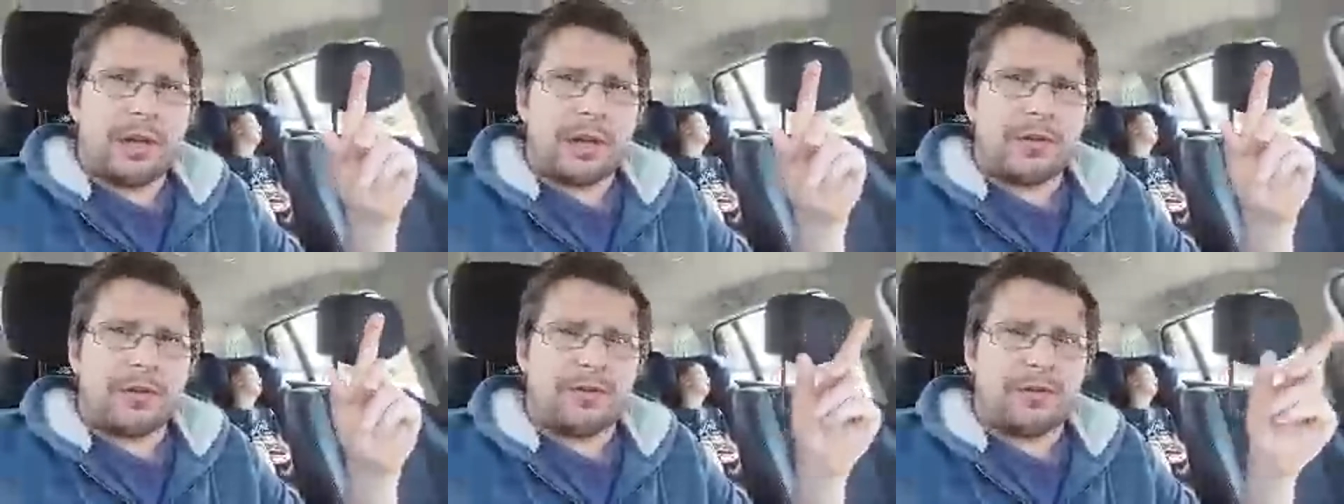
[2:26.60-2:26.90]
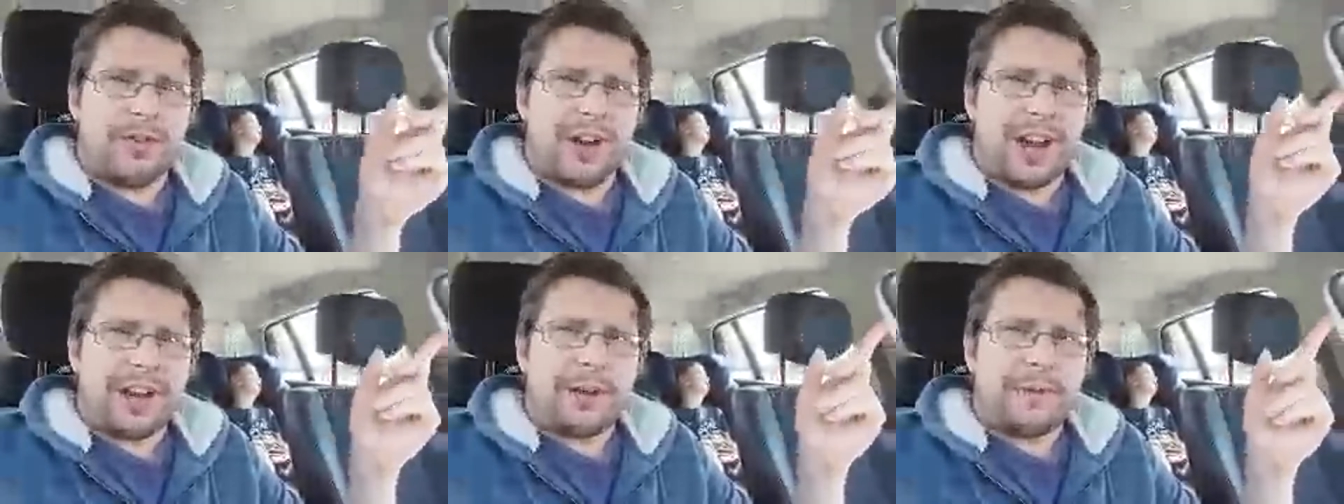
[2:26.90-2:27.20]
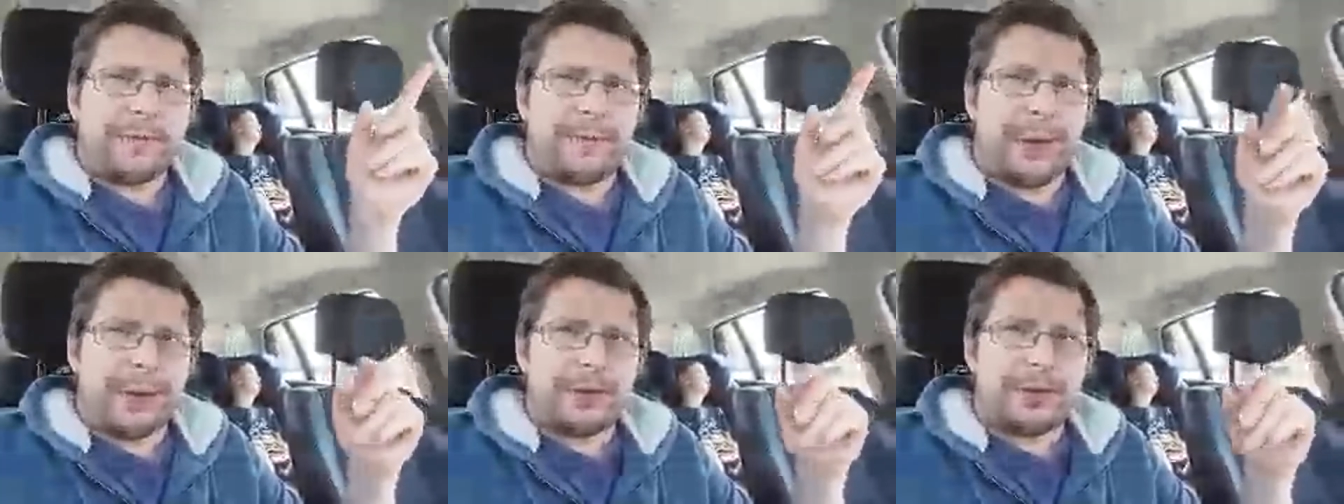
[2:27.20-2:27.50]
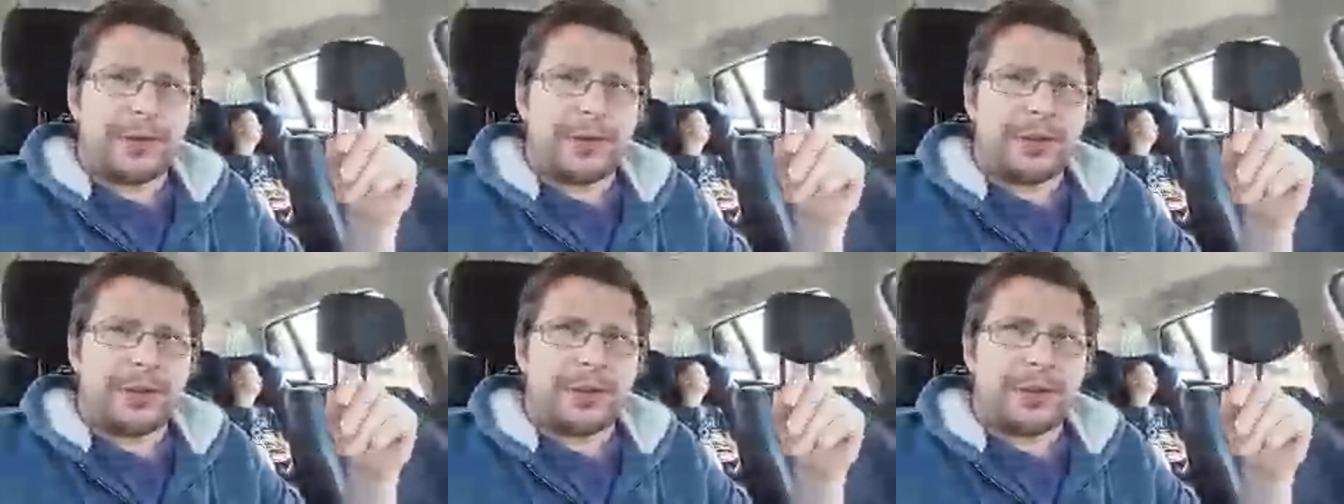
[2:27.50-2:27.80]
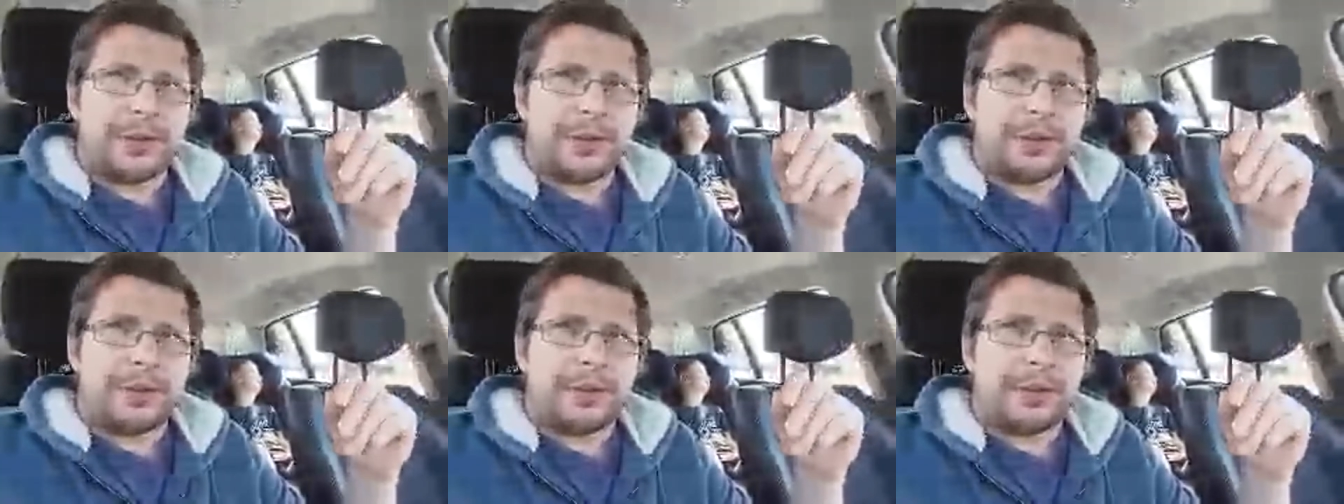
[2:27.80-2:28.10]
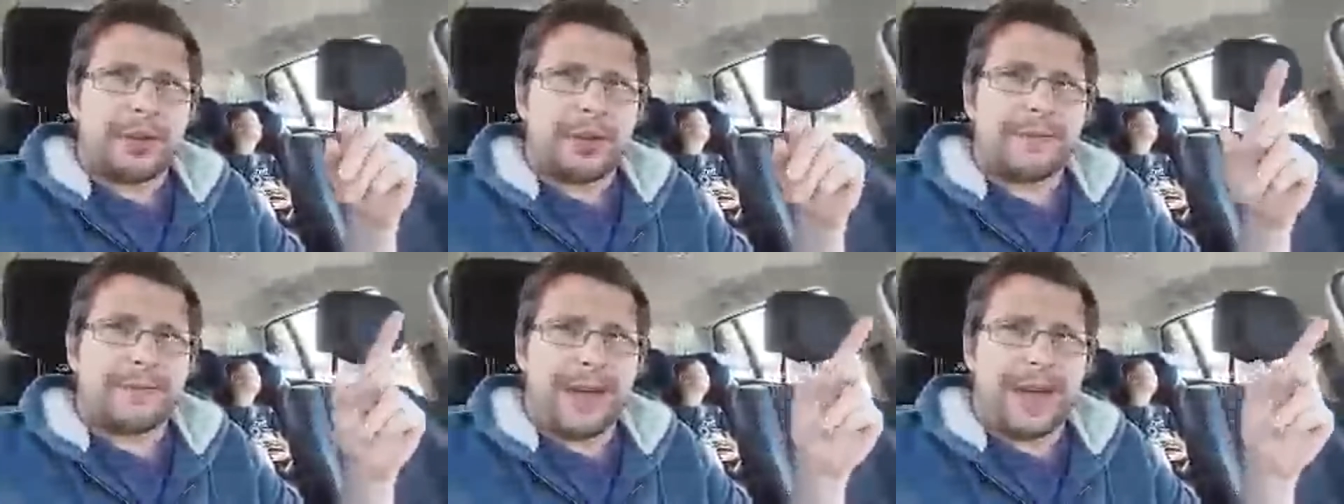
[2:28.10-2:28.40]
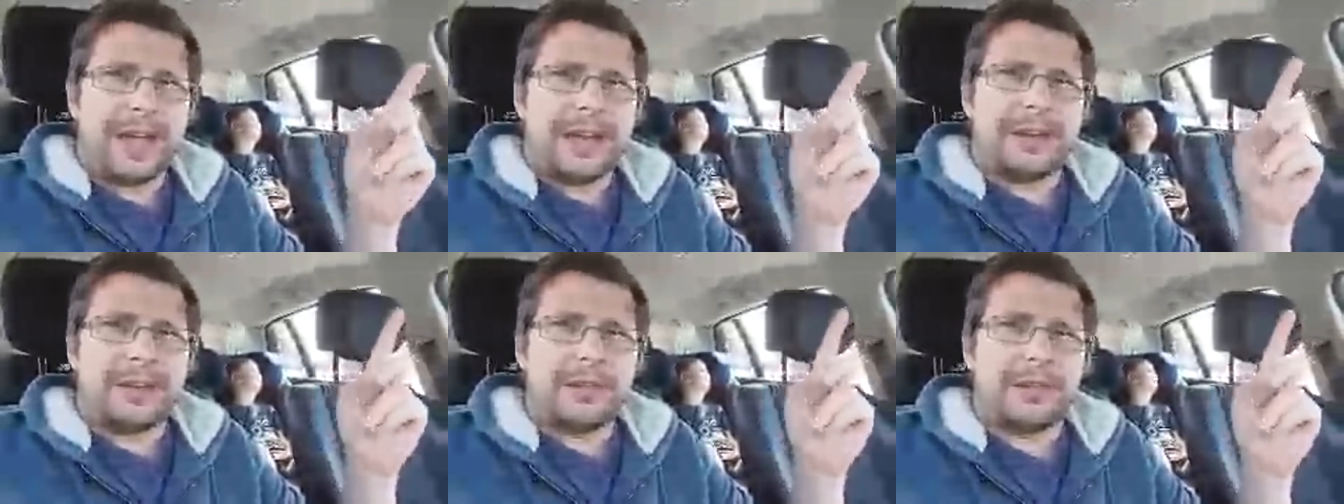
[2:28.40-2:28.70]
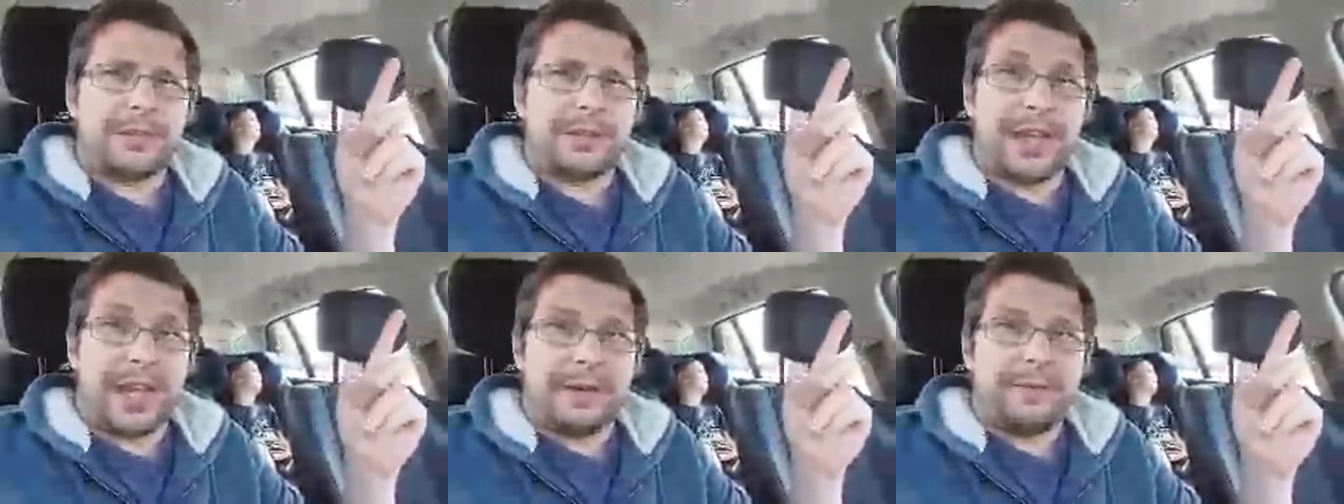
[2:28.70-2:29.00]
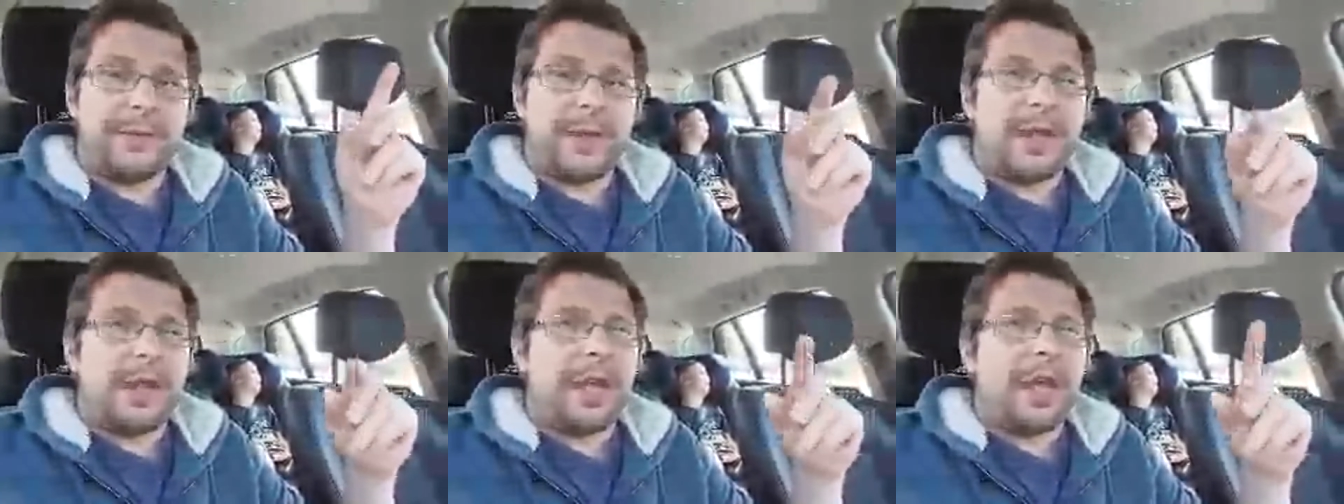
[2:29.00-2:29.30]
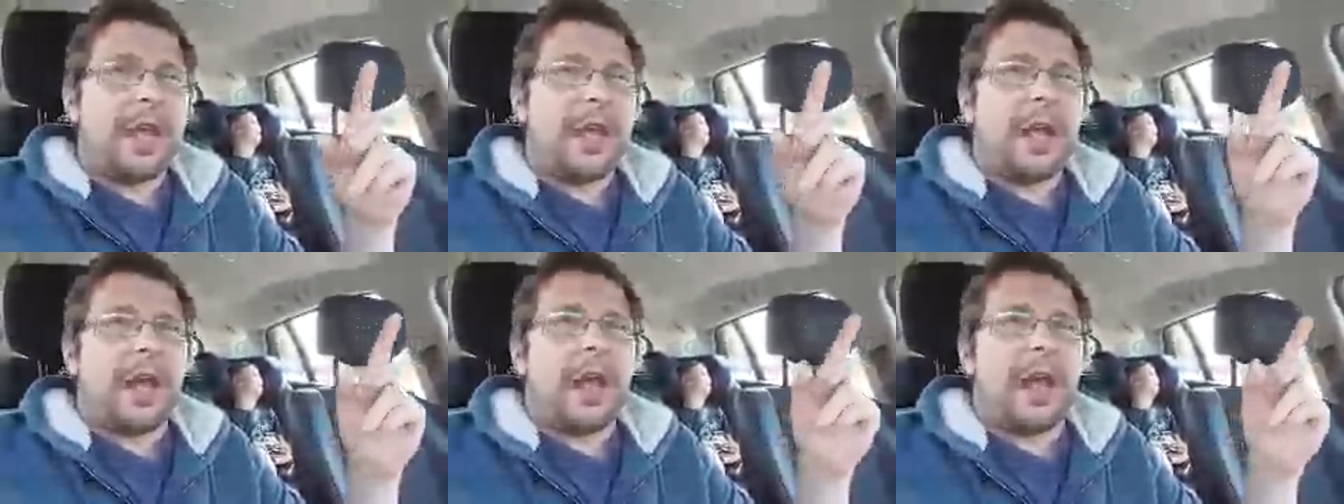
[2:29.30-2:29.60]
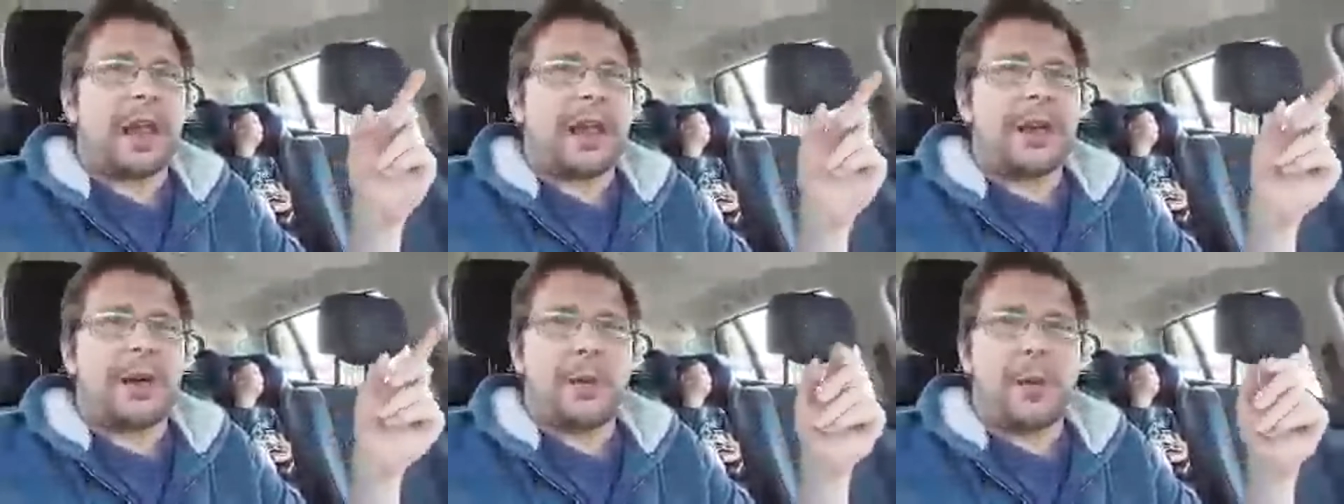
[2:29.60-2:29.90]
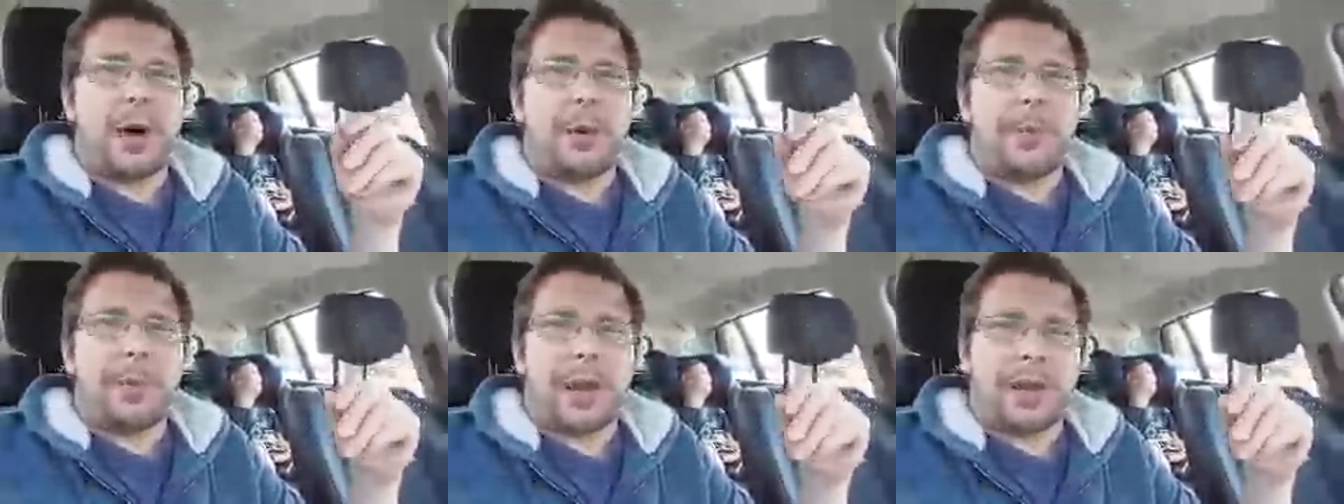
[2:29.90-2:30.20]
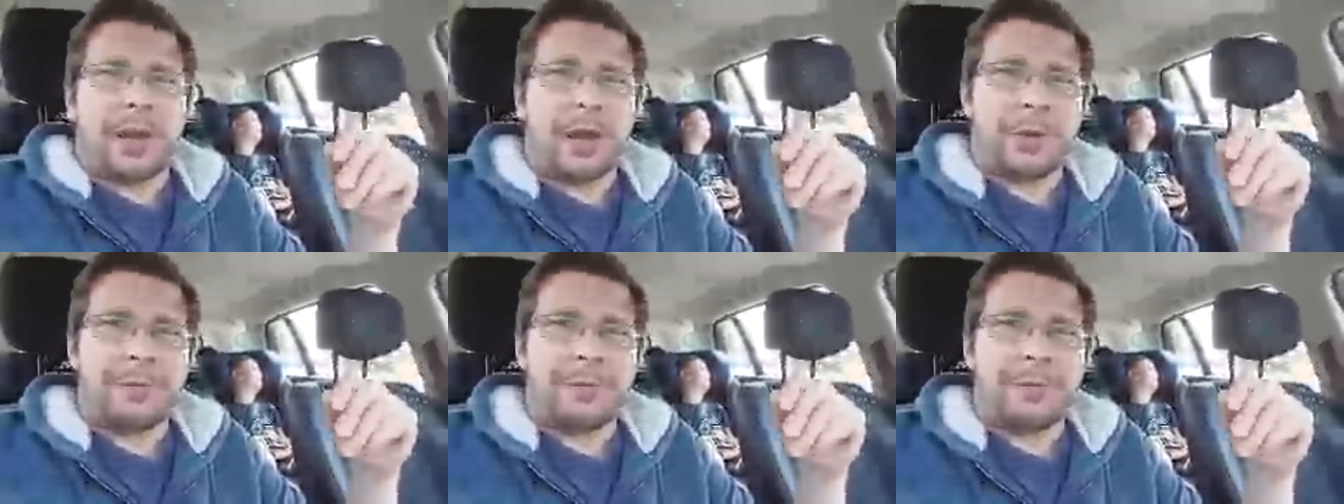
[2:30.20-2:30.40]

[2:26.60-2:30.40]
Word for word: Ran a vote. That, yeah. A little while back